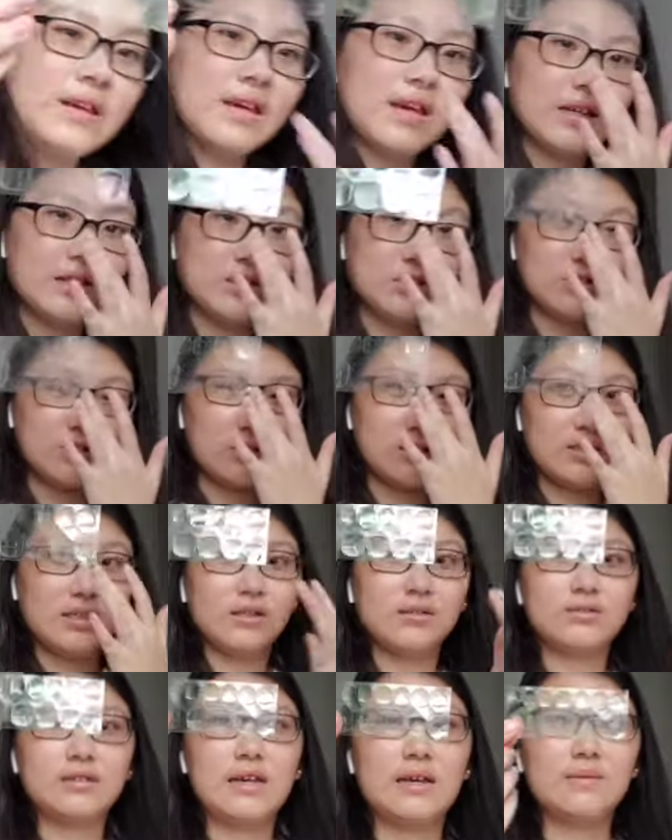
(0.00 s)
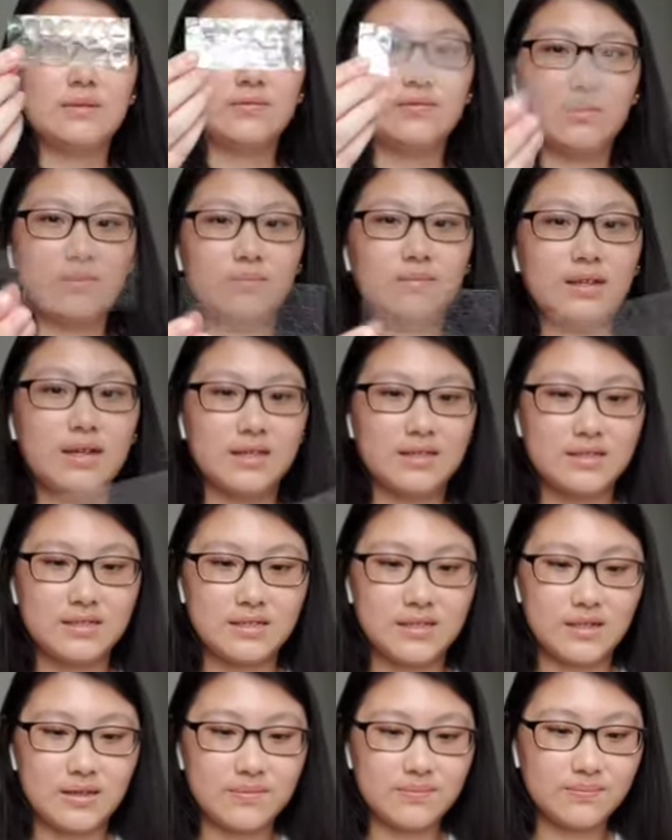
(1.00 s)
extra nail pads from last
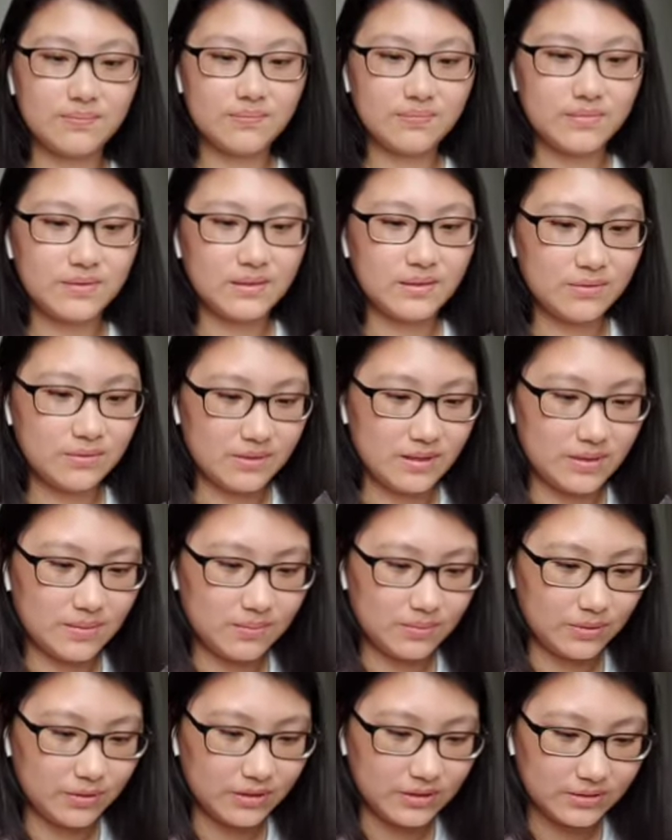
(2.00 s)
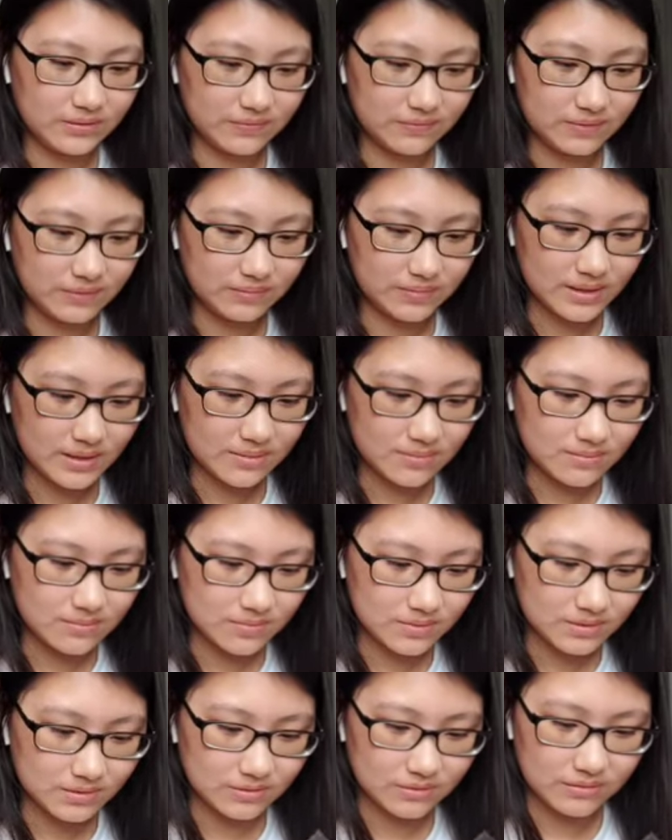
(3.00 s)
time that I bought from them,
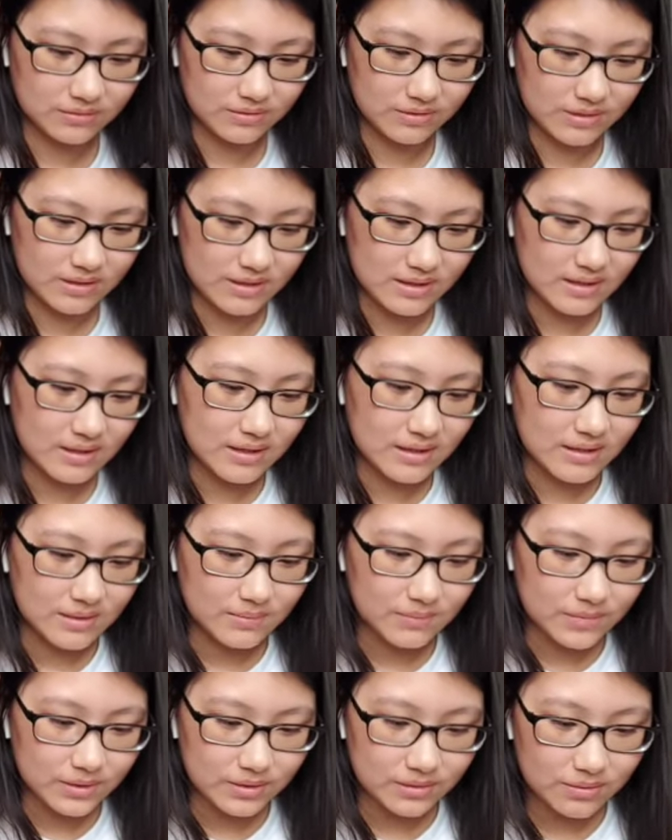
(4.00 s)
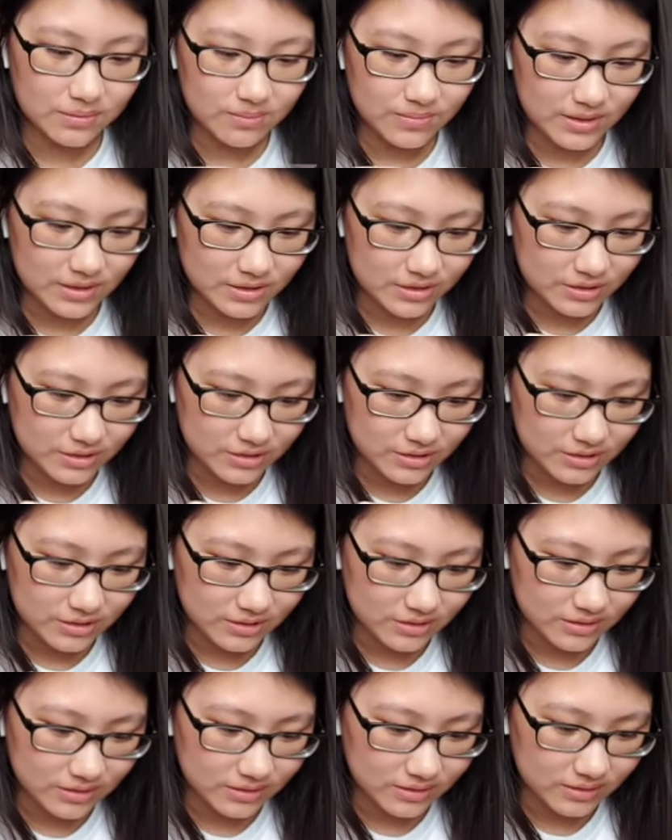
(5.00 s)
so I'm gonna measure
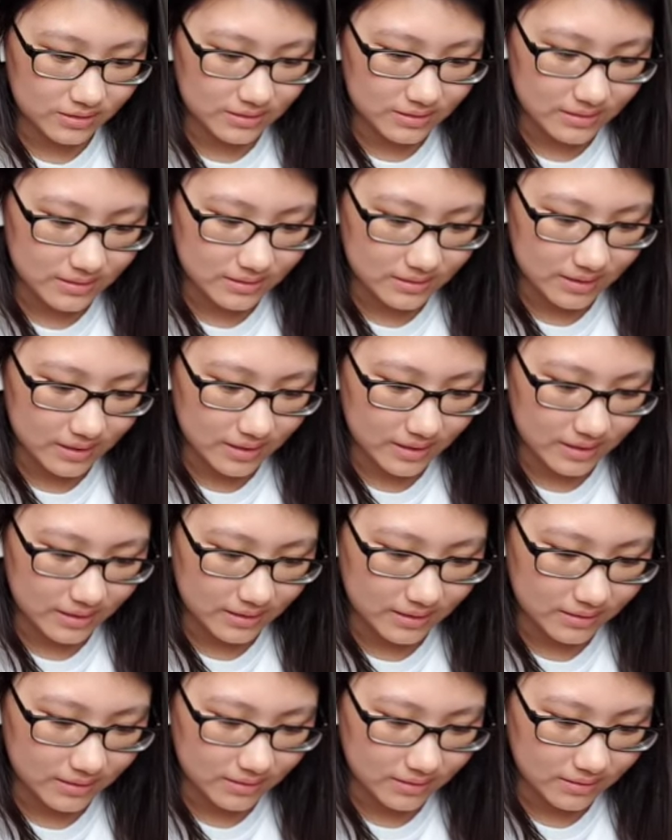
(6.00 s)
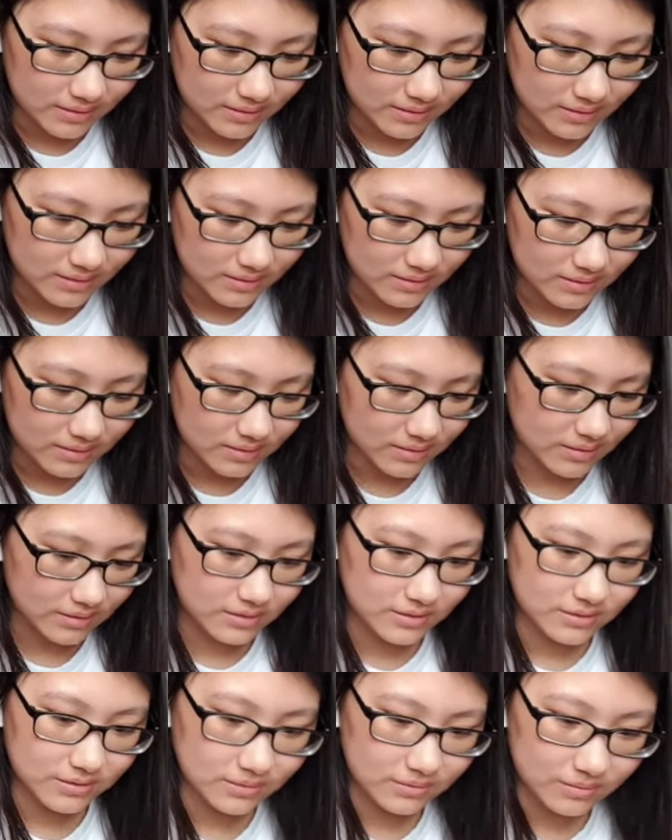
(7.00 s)
the size.
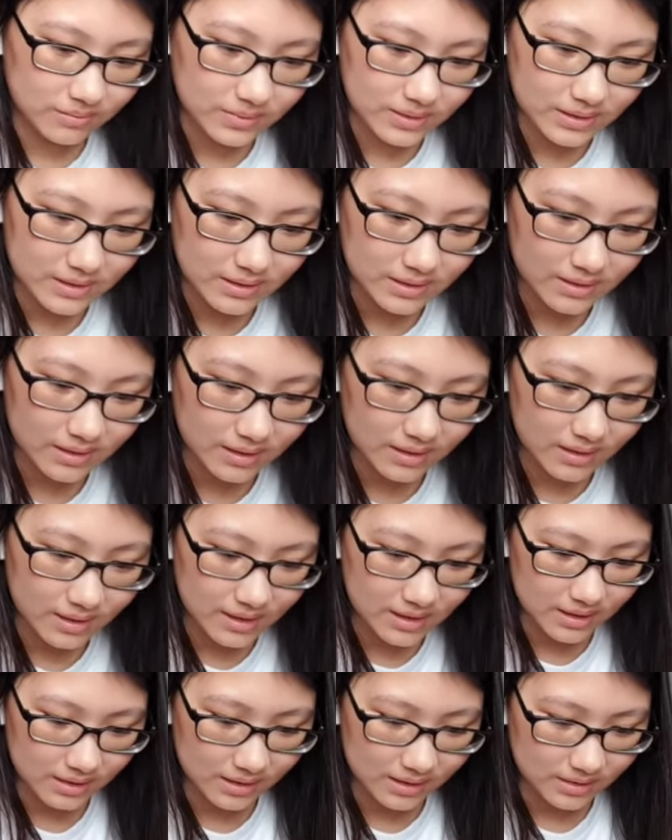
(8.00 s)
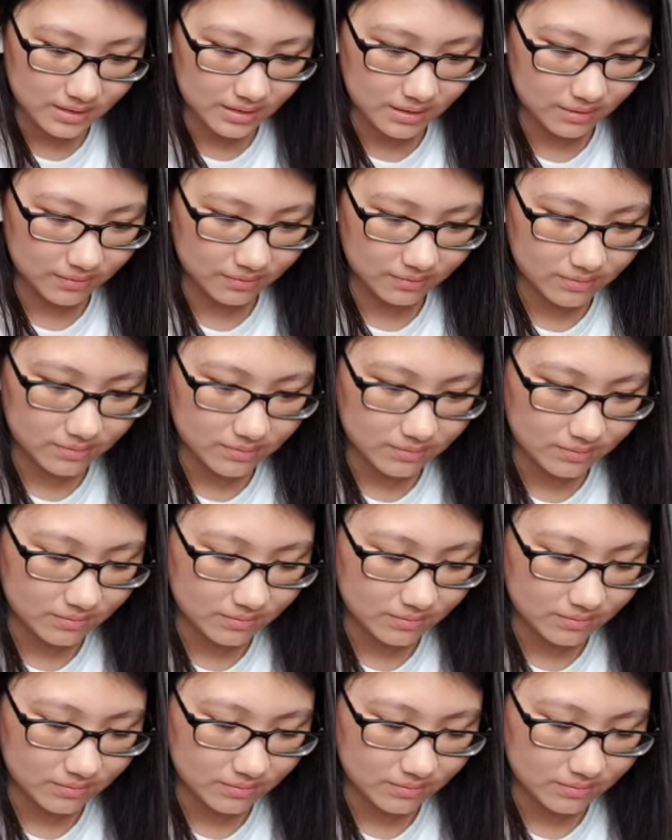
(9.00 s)
It's too big. Can I cut it down?